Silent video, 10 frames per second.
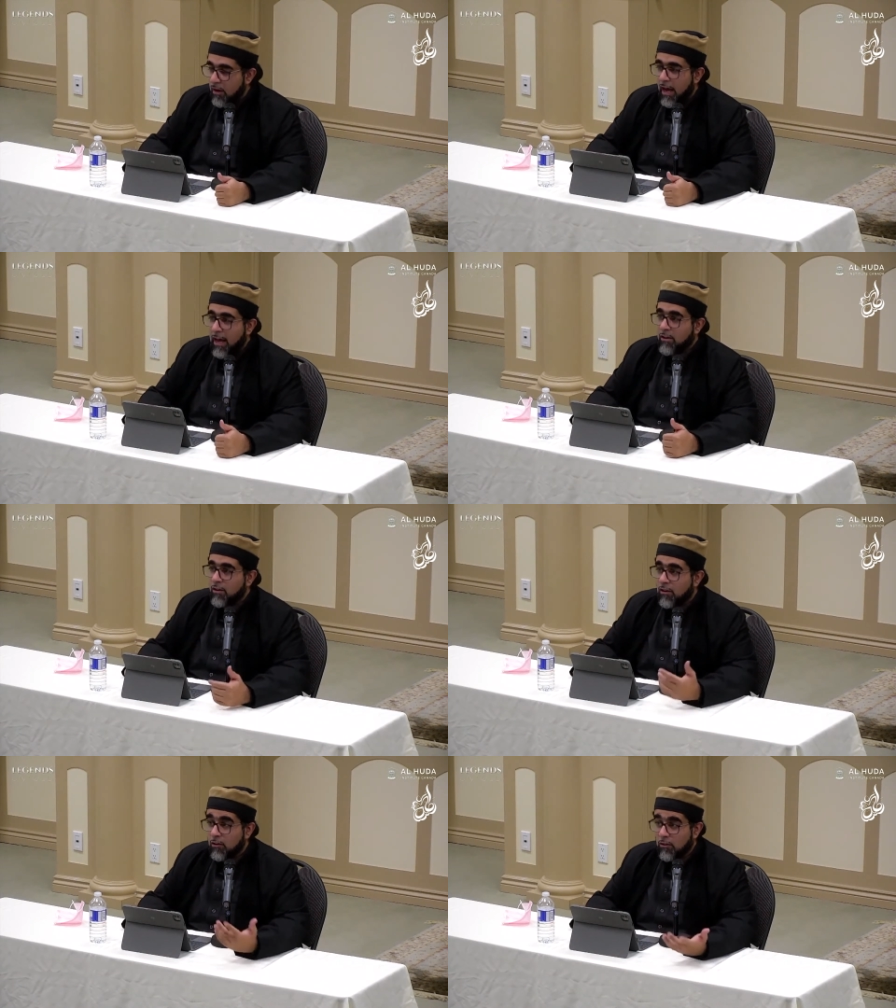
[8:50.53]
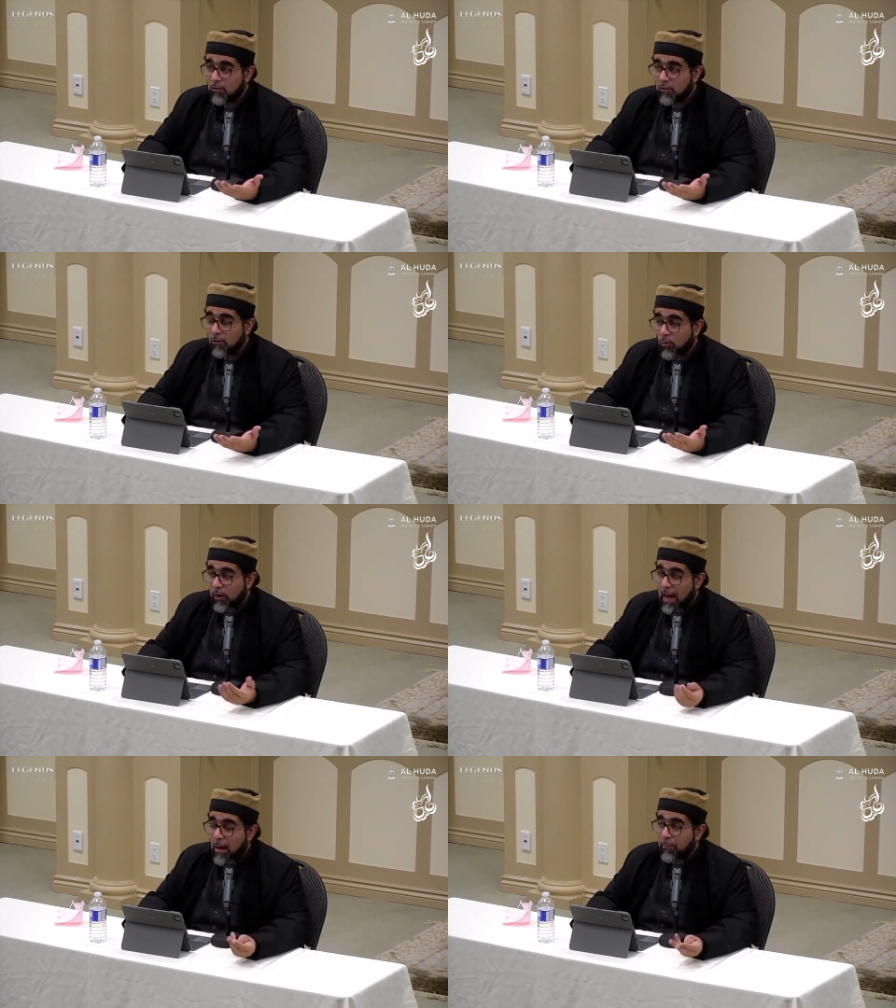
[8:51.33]
And what
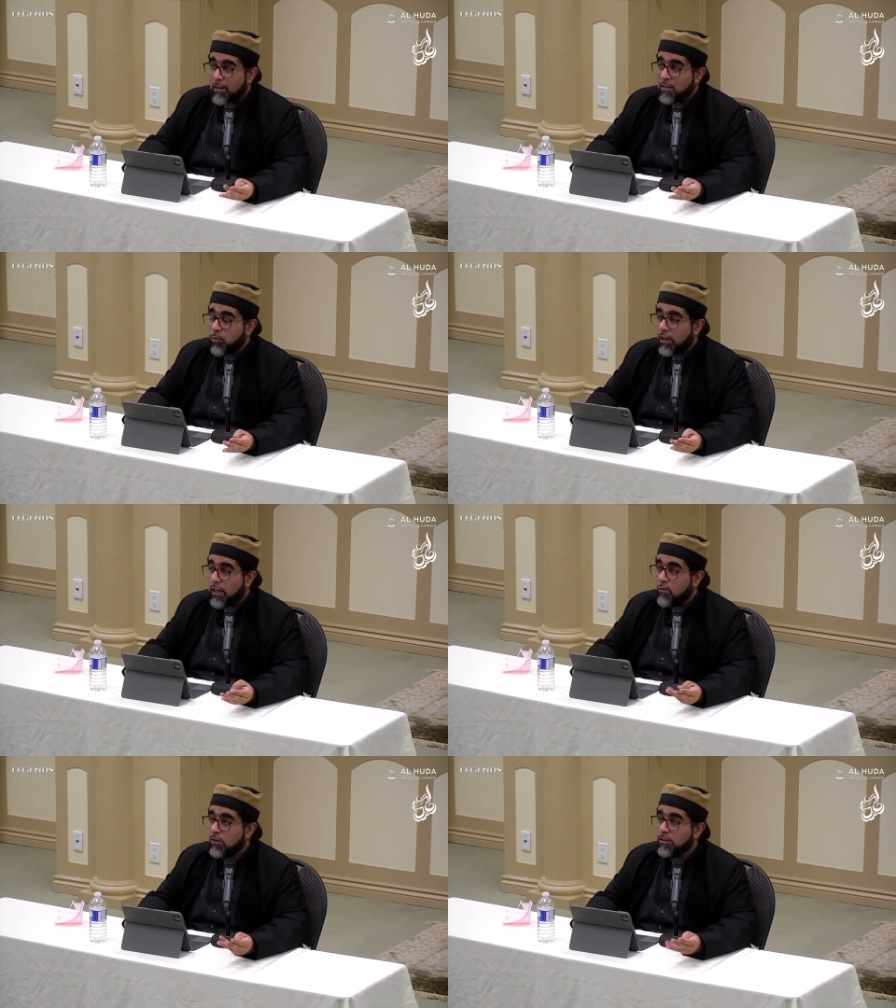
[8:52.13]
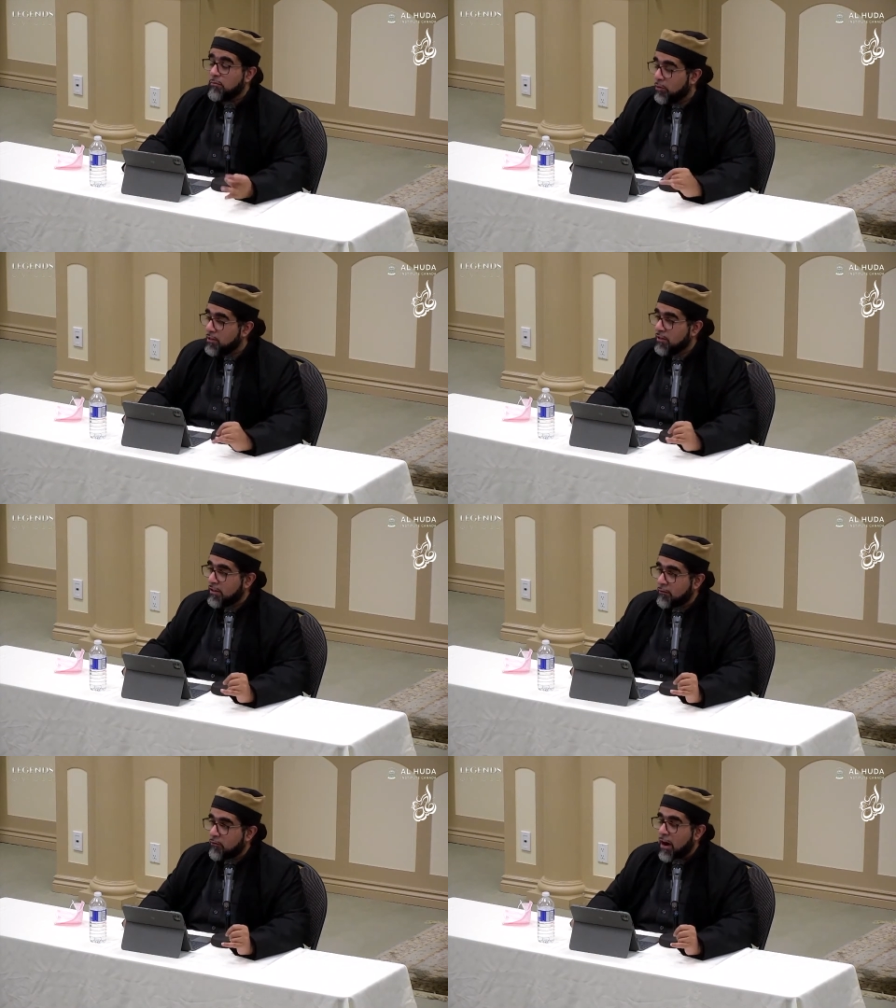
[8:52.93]
happened is when he was imprisoned
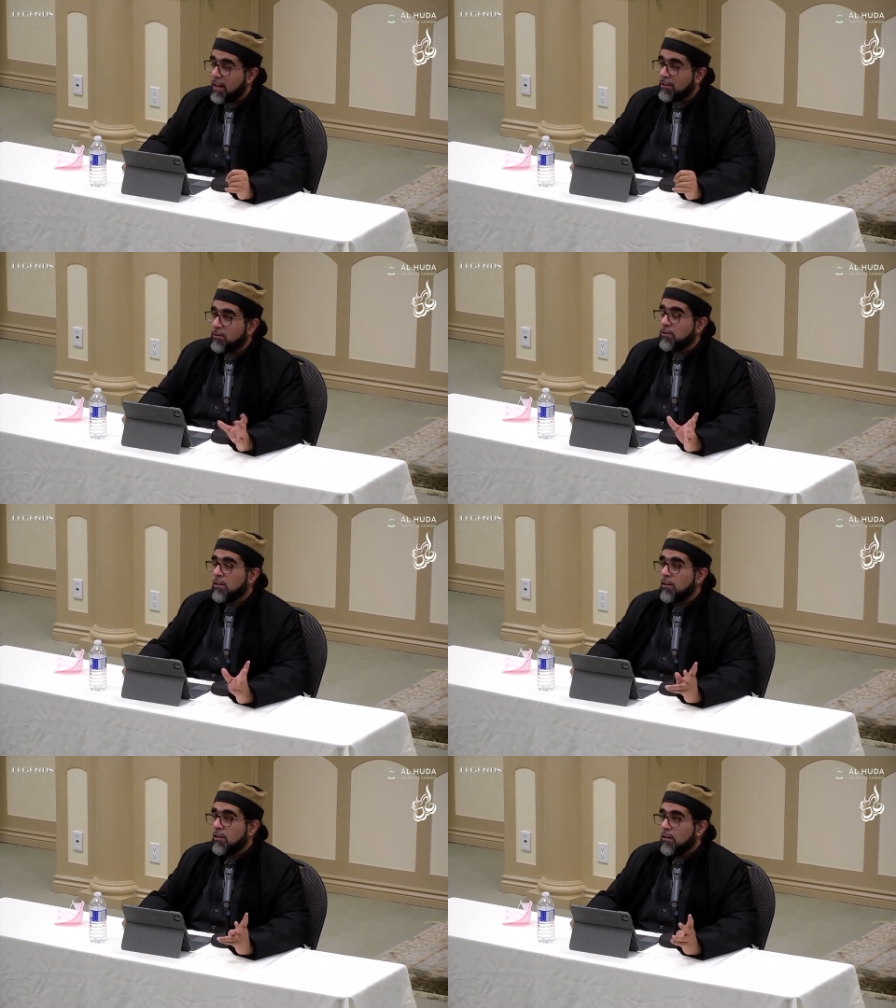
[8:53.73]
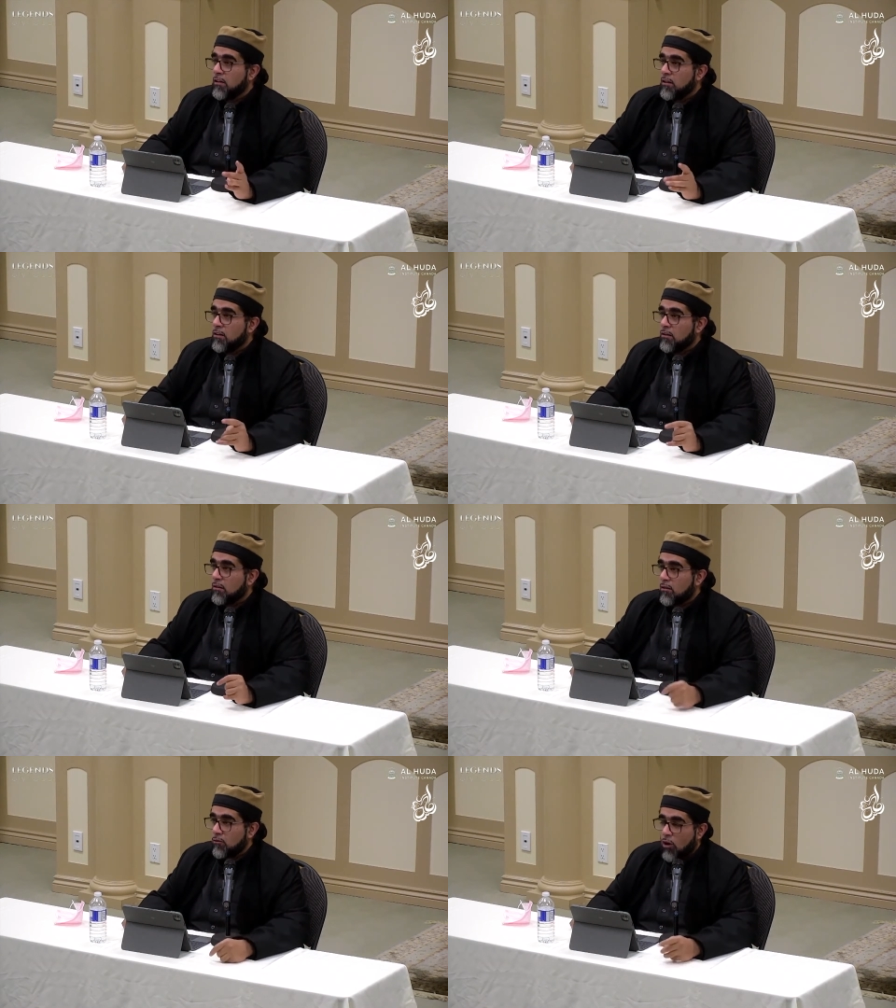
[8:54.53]
in France,
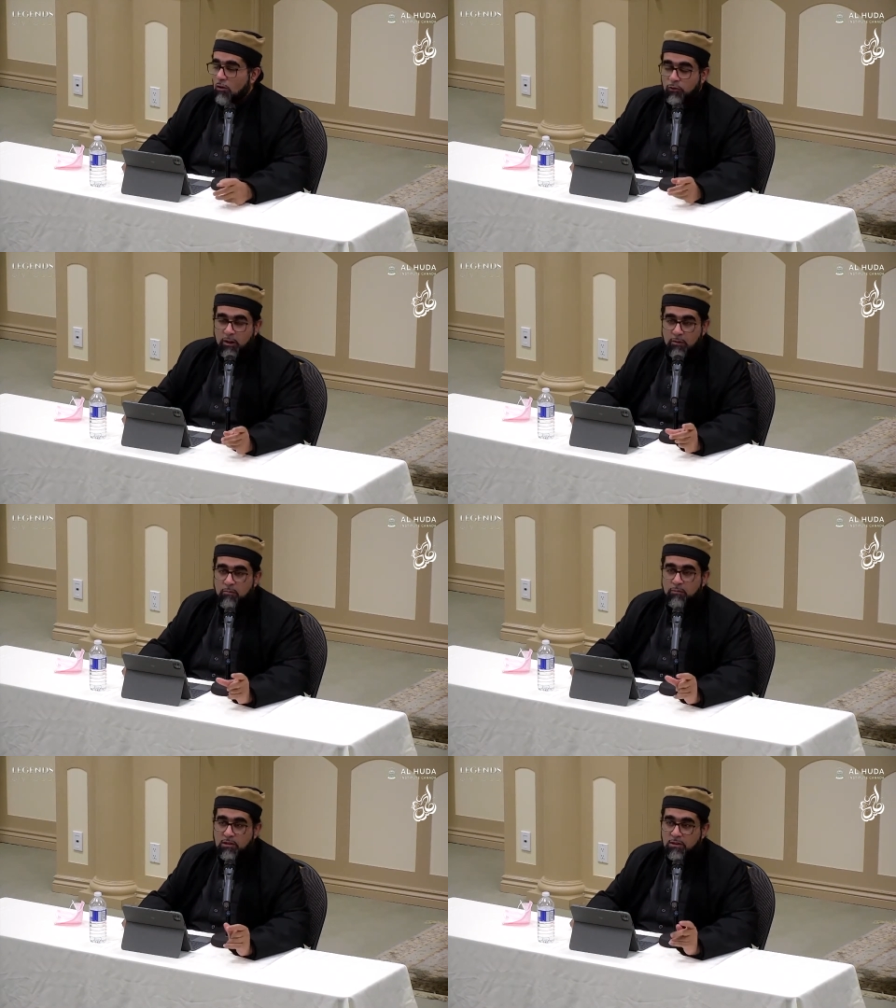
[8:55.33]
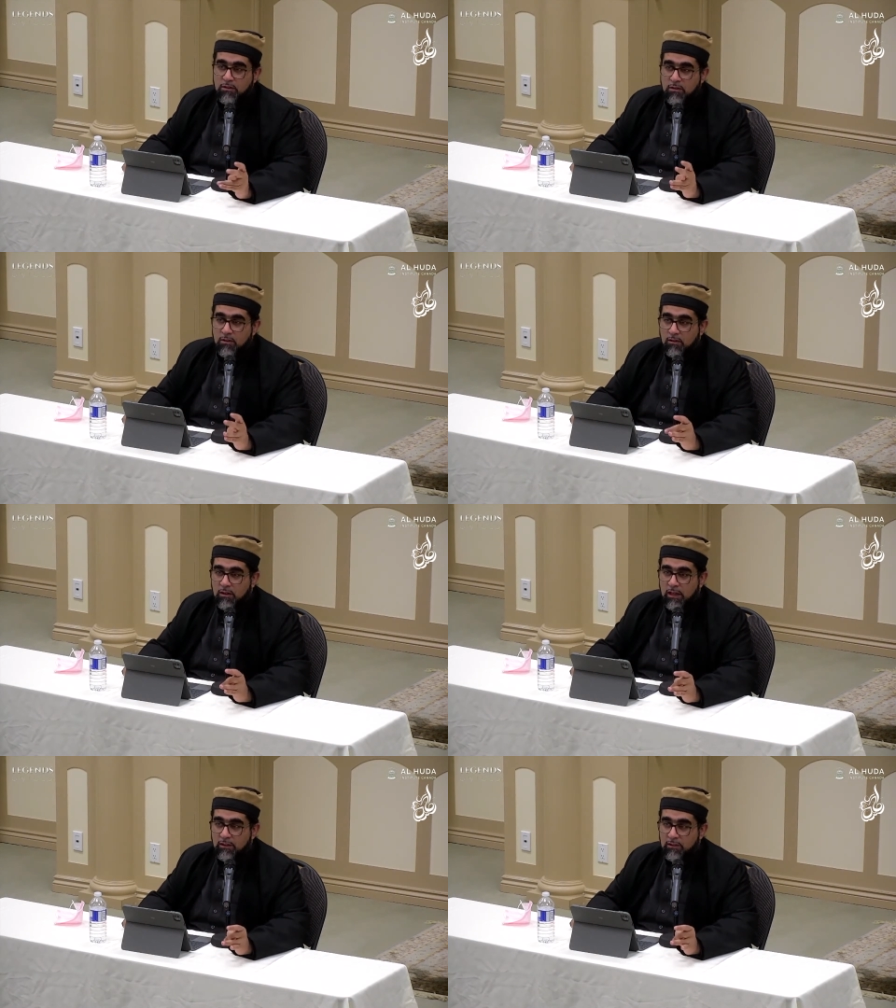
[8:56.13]
wrongfully imprisoned
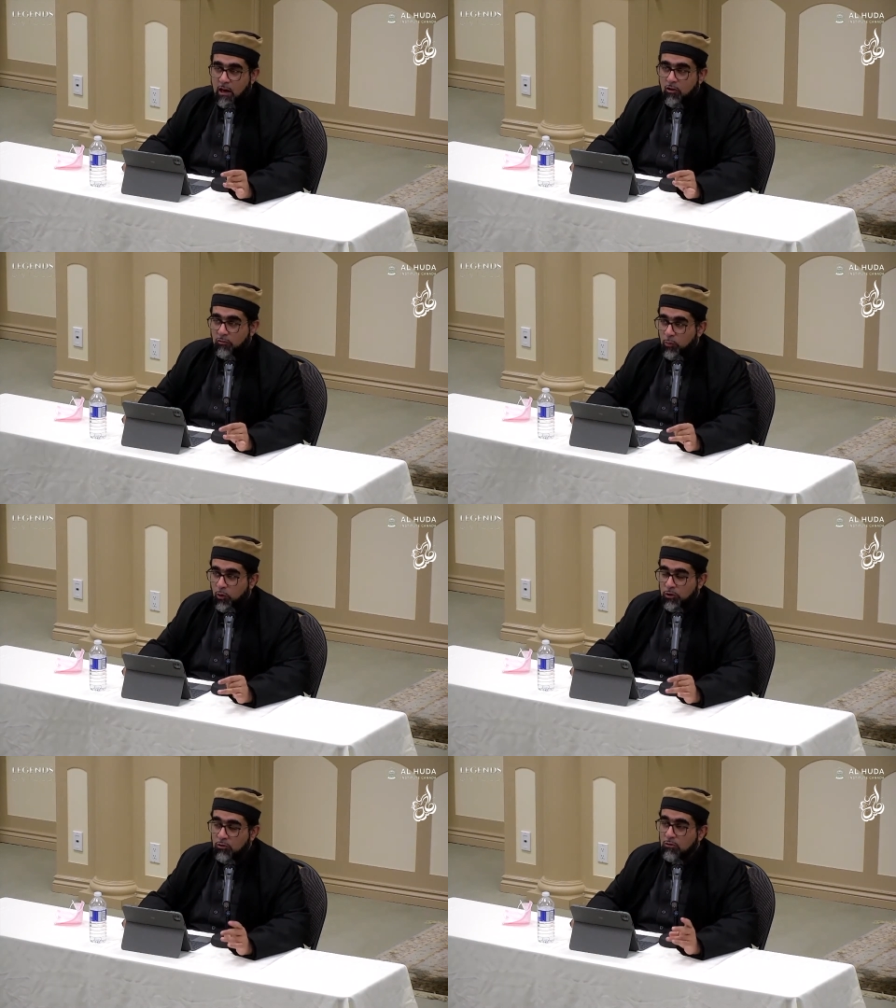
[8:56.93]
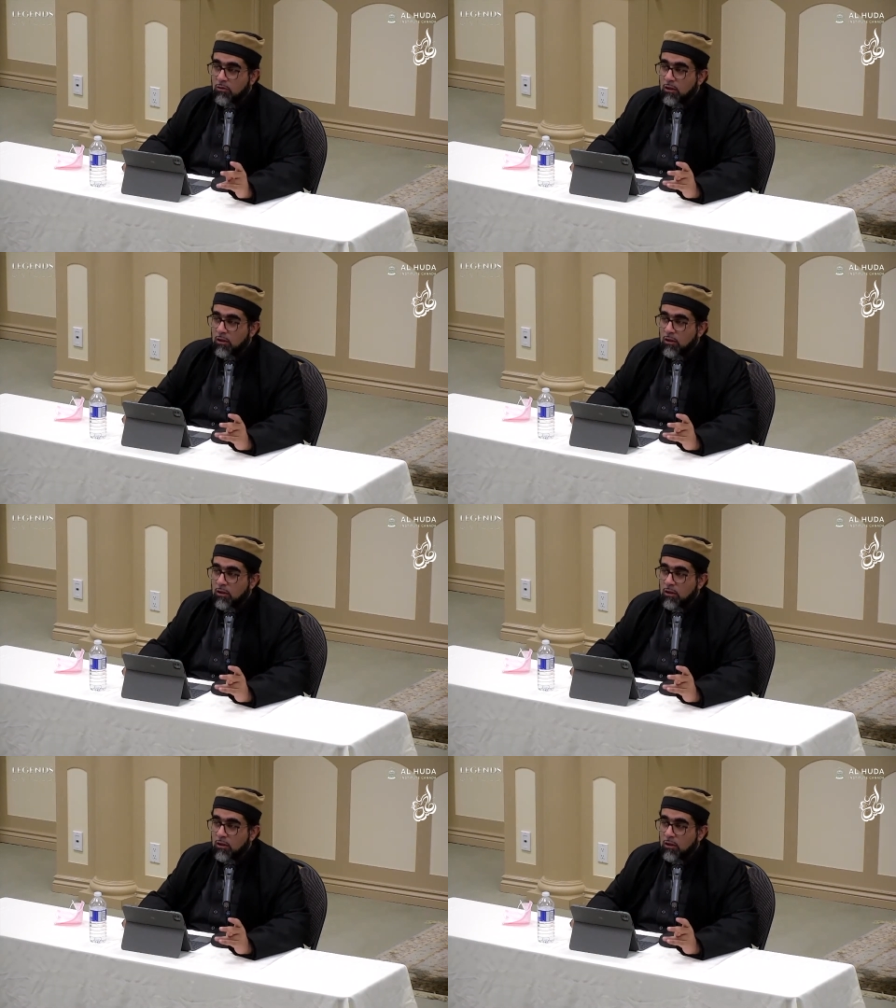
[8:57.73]
in the town of Bordeaux,